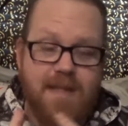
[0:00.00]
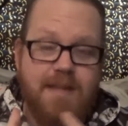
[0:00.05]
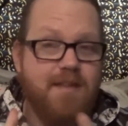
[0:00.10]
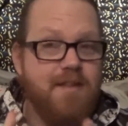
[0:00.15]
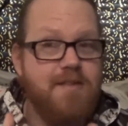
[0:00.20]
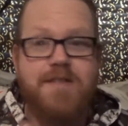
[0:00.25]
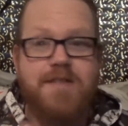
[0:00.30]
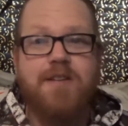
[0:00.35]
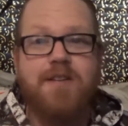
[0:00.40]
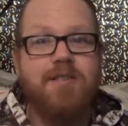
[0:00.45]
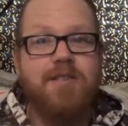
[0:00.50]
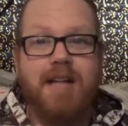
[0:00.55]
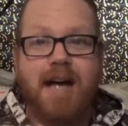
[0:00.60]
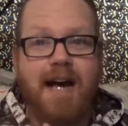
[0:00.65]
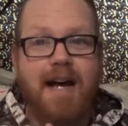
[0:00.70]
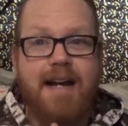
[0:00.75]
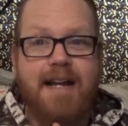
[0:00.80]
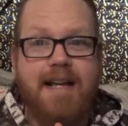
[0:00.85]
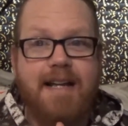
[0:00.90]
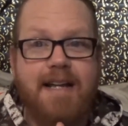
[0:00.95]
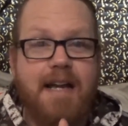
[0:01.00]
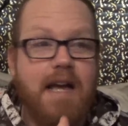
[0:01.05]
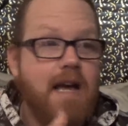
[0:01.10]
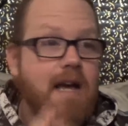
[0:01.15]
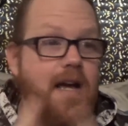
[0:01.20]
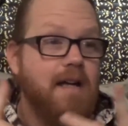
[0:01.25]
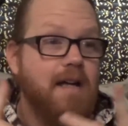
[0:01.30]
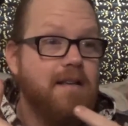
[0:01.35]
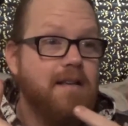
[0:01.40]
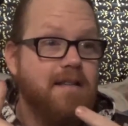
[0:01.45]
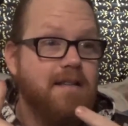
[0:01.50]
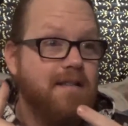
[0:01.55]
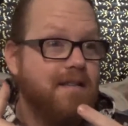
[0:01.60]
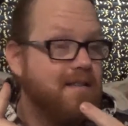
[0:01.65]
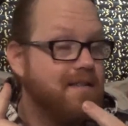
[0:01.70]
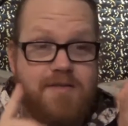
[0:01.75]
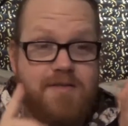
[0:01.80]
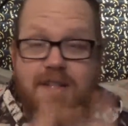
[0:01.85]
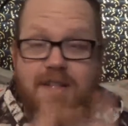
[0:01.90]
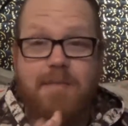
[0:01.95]
There's no lighting.
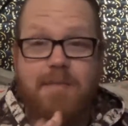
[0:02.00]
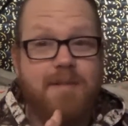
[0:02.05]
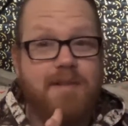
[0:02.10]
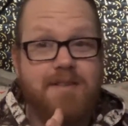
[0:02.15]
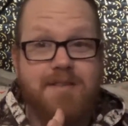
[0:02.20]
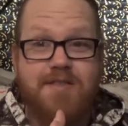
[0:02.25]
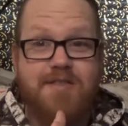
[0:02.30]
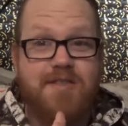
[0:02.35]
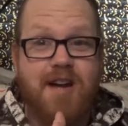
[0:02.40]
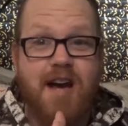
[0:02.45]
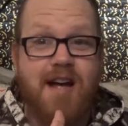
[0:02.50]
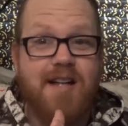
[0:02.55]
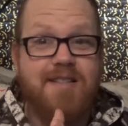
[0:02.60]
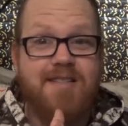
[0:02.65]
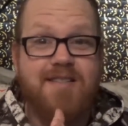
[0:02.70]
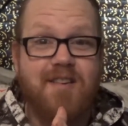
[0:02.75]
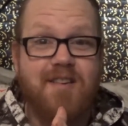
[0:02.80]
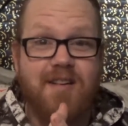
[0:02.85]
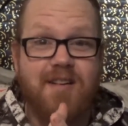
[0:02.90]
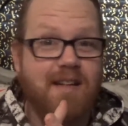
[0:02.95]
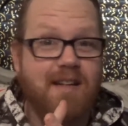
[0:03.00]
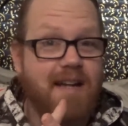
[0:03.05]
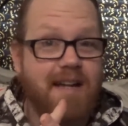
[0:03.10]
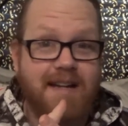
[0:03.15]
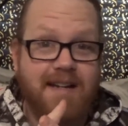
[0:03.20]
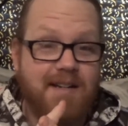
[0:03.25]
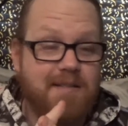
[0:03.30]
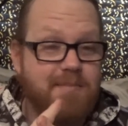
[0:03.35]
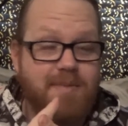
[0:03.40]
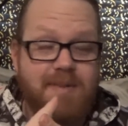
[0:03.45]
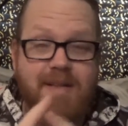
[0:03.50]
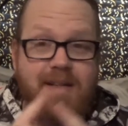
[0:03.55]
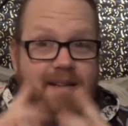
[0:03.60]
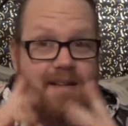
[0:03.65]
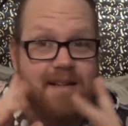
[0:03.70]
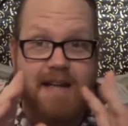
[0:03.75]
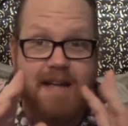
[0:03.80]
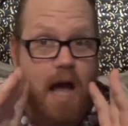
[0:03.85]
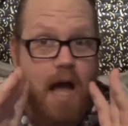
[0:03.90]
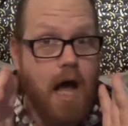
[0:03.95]
Some of those shots are like
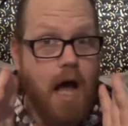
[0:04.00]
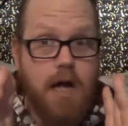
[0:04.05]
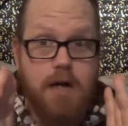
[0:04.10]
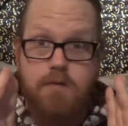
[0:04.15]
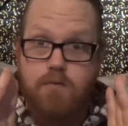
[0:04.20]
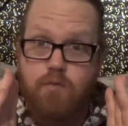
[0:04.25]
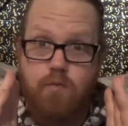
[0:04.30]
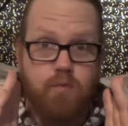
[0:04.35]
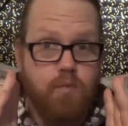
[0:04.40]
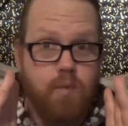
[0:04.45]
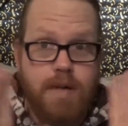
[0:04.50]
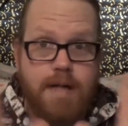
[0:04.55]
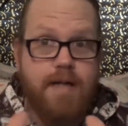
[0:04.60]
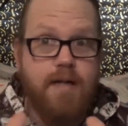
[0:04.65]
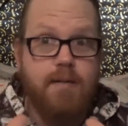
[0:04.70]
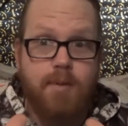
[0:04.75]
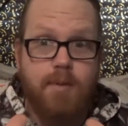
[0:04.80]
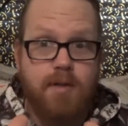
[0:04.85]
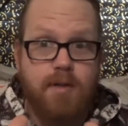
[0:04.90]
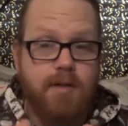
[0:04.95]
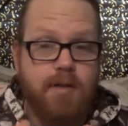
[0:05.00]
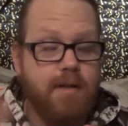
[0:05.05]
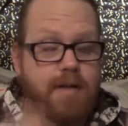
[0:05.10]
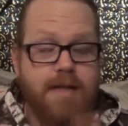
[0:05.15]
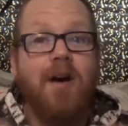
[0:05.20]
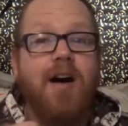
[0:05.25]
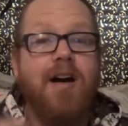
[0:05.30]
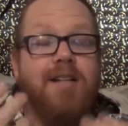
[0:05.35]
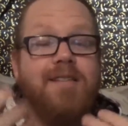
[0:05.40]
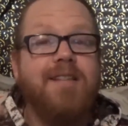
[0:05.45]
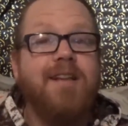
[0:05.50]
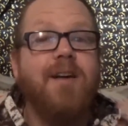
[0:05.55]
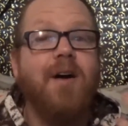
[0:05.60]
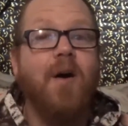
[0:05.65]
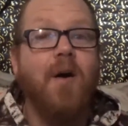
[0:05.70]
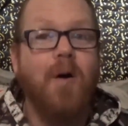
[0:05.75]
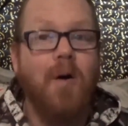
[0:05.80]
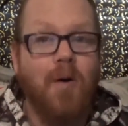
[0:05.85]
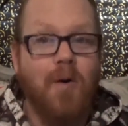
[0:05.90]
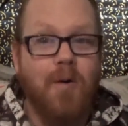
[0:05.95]
completely unreadable. On the
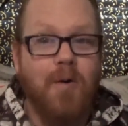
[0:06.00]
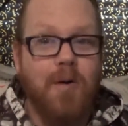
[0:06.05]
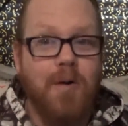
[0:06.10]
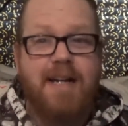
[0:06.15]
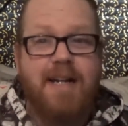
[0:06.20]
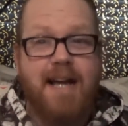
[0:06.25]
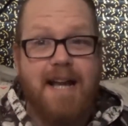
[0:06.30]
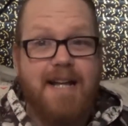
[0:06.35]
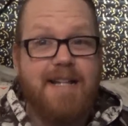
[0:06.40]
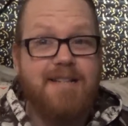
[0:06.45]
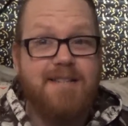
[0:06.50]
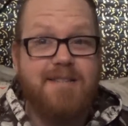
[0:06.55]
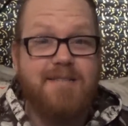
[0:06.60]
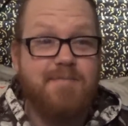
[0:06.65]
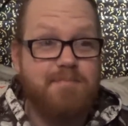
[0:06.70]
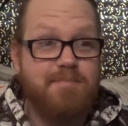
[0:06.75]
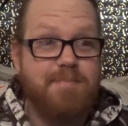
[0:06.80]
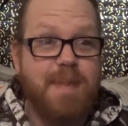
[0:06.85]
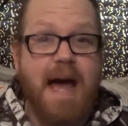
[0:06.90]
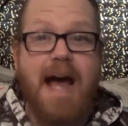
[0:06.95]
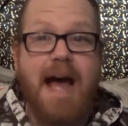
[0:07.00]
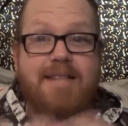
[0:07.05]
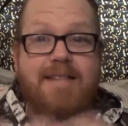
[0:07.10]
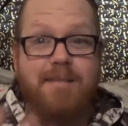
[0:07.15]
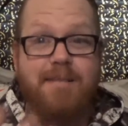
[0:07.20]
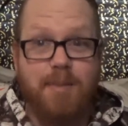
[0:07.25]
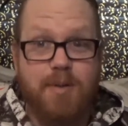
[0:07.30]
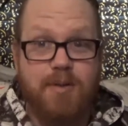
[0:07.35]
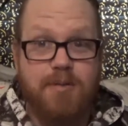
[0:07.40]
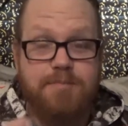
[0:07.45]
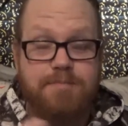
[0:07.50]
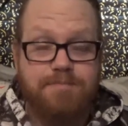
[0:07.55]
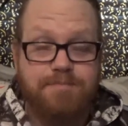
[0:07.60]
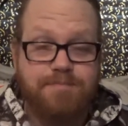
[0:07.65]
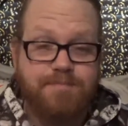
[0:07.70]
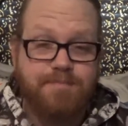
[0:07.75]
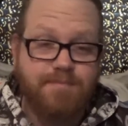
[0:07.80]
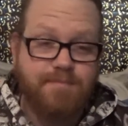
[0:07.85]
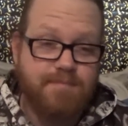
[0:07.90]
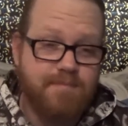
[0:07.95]
whole, it's passable.
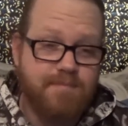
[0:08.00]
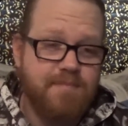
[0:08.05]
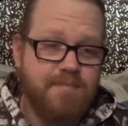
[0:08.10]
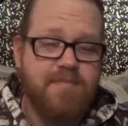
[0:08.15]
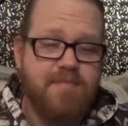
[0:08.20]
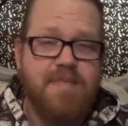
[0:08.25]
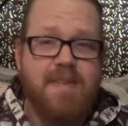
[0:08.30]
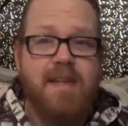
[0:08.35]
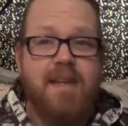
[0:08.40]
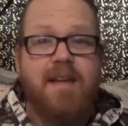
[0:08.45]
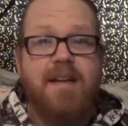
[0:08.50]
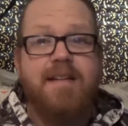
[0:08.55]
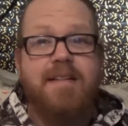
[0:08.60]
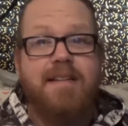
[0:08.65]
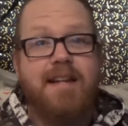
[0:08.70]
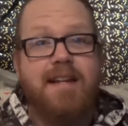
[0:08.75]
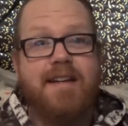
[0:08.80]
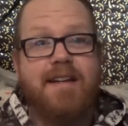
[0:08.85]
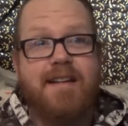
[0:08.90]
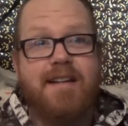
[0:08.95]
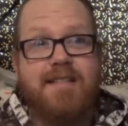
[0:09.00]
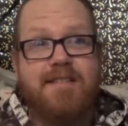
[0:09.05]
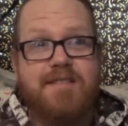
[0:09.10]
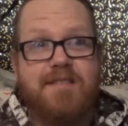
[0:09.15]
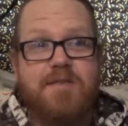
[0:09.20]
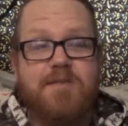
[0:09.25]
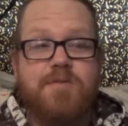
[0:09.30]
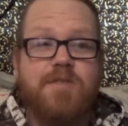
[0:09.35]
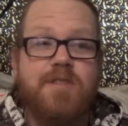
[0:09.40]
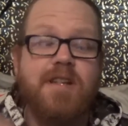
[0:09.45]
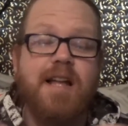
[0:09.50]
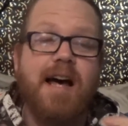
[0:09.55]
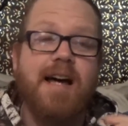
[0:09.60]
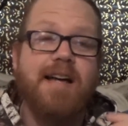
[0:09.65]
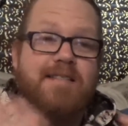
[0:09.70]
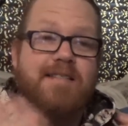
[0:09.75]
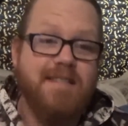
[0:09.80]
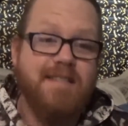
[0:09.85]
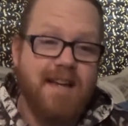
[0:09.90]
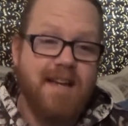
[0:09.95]
Then it cuts to July
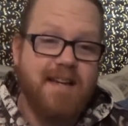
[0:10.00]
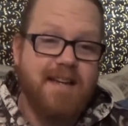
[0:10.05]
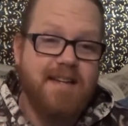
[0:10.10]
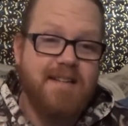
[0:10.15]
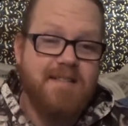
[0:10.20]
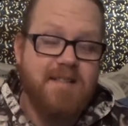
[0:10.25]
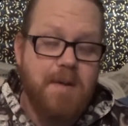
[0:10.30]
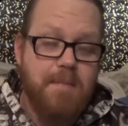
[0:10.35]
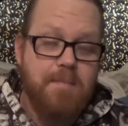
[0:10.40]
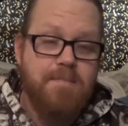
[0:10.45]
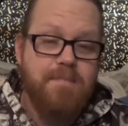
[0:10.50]
2nd,